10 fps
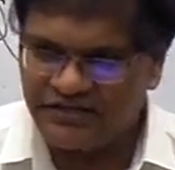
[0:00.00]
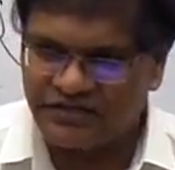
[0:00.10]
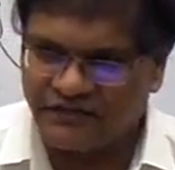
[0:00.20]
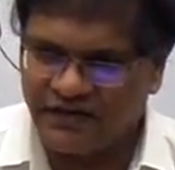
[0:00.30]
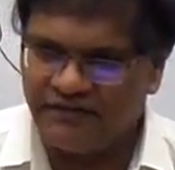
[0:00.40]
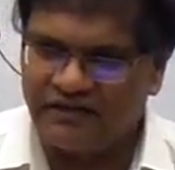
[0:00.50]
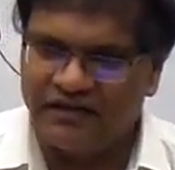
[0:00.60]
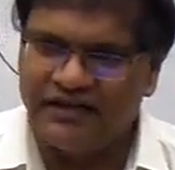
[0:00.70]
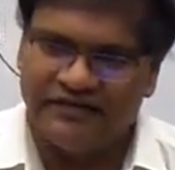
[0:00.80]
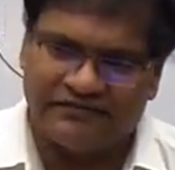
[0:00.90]
justify with
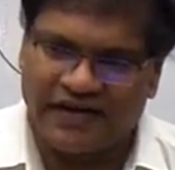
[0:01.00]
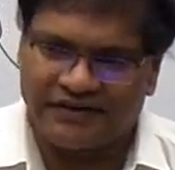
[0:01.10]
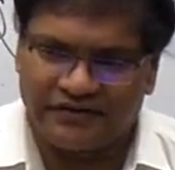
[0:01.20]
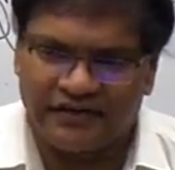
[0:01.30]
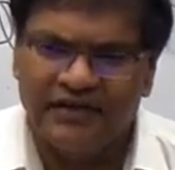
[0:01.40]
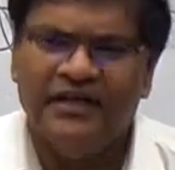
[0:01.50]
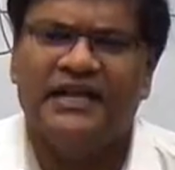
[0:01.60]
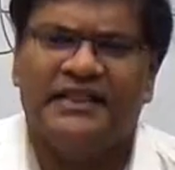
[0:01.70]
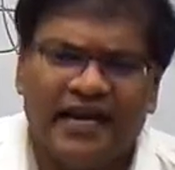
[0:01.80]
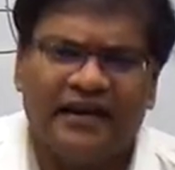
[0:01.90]
all these facts.
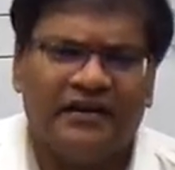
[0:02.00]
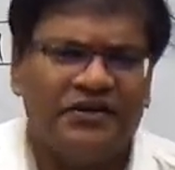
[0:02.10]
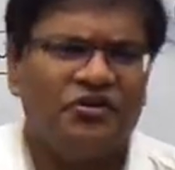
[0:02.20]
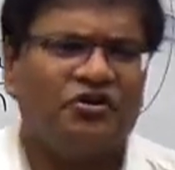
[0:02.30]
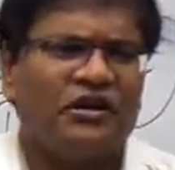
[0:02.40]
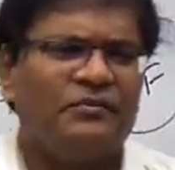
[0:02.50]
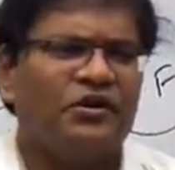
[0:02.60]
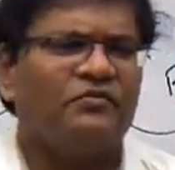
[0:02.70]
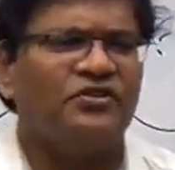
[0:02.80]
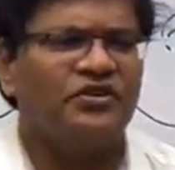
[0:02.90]
Then you talk
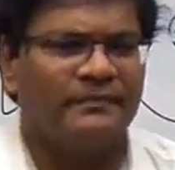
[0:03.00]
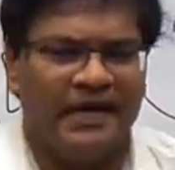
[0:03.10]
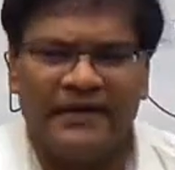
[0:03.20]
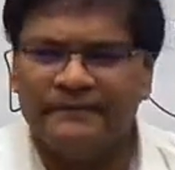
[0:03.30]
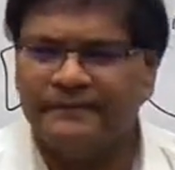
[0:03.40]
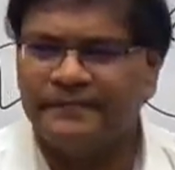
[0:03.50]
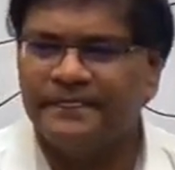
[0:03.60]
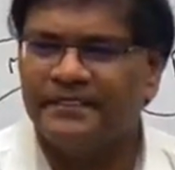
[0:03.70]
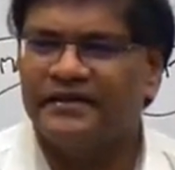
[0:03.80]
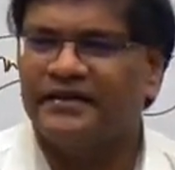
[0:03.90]
about what should be
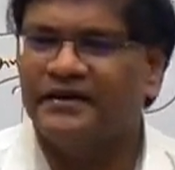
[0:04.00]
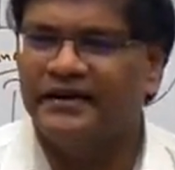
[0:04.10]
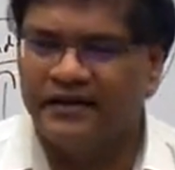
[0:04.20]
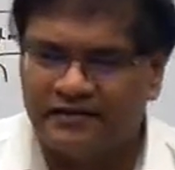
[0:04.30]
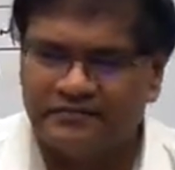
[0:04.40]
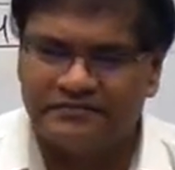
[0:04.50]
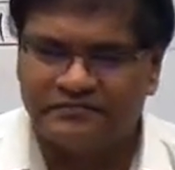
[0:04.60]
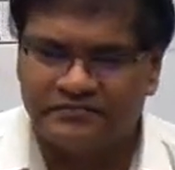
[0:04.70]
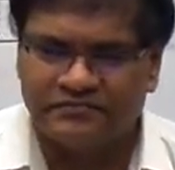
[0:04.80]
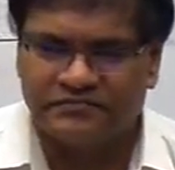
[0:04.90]
done.
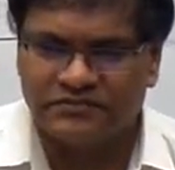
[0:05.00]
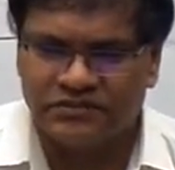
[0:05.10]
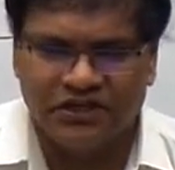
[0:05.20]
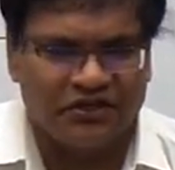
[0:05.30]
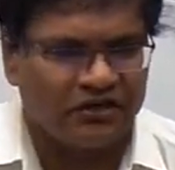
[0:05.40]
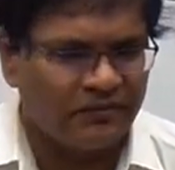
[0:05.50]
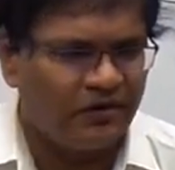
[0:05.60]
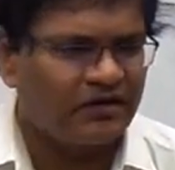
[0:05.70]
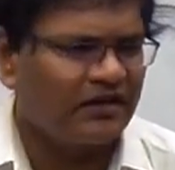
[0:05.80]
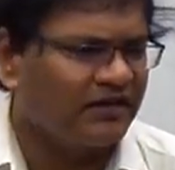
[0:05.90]
You talk
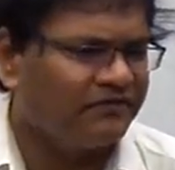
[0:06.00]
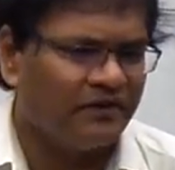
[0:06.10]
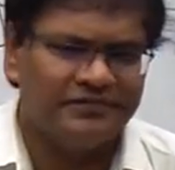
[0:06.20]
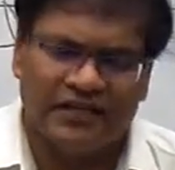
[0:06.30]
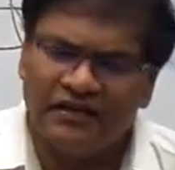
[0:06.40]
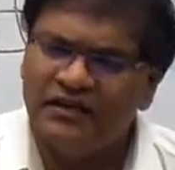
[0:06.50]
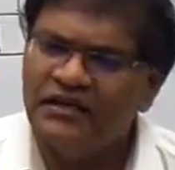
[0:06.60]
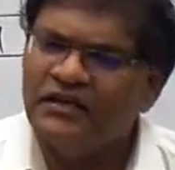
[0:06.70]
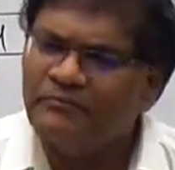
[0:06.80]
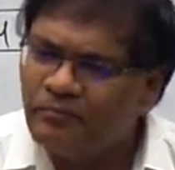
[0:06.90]
about reforms in
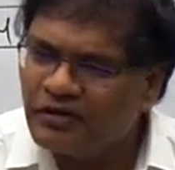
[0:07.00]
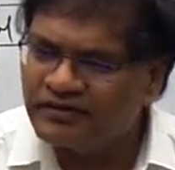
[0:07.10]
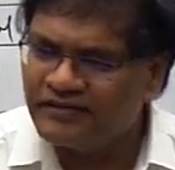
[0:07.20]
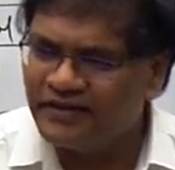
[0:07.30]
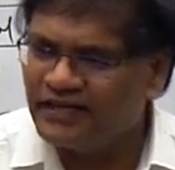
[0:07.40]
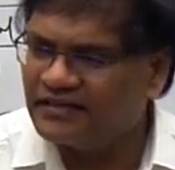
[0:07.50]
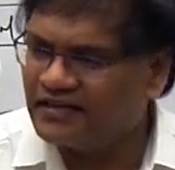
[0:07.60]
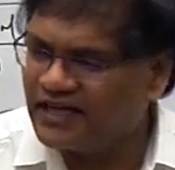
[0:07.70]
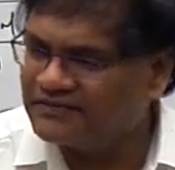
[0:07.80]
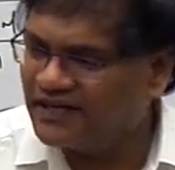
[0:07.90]
both
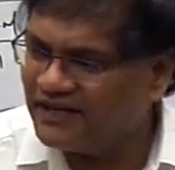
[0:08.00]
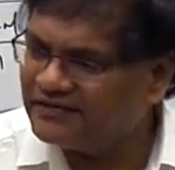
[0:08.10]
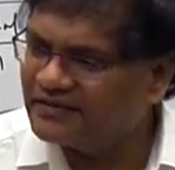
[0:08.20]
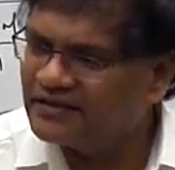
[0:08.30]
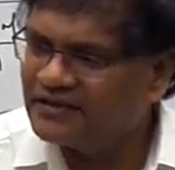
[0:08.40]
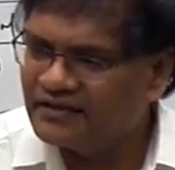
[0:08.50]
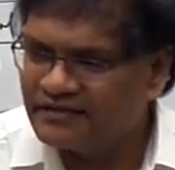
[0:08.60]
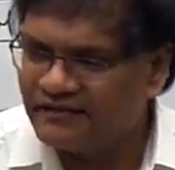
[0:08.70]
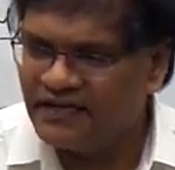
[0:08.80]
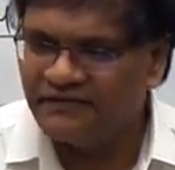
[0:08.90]
73rd as well as
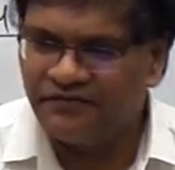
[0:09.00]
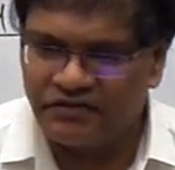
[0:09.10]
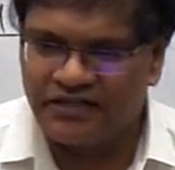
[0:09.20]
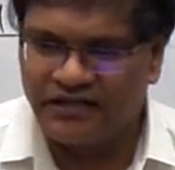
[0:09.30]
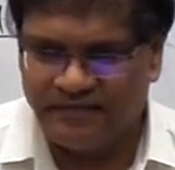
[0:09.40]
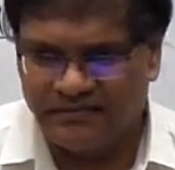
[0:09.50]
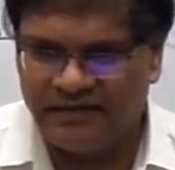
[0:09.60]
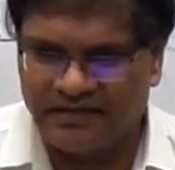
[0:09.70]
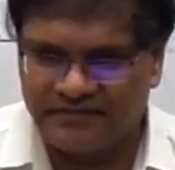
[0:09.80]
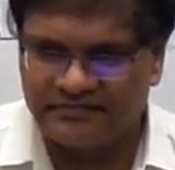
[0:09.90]
74th
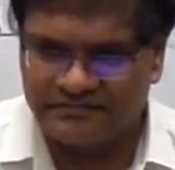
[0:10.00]
amendment.